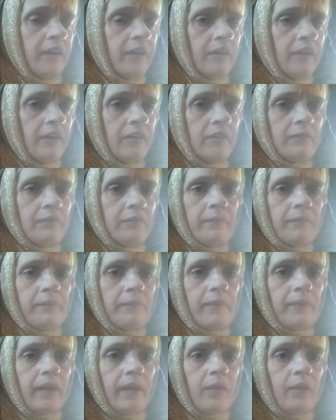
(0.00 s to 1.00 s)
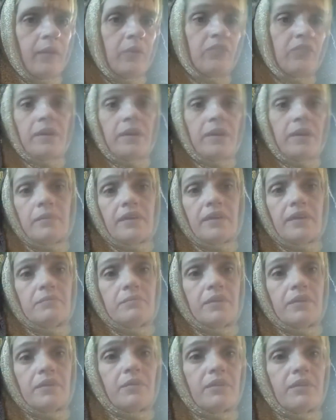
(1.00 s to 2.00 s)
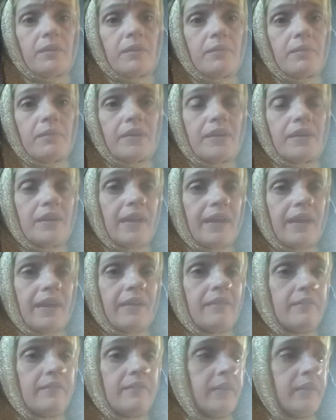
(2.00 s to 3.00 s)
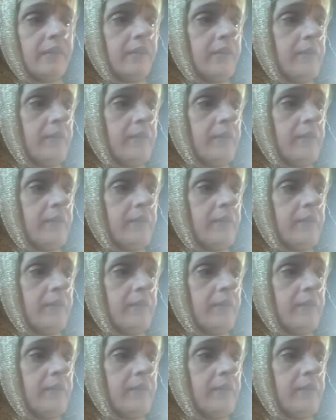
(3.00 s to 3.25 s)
And I wish my hubby can be with me, but he can't, he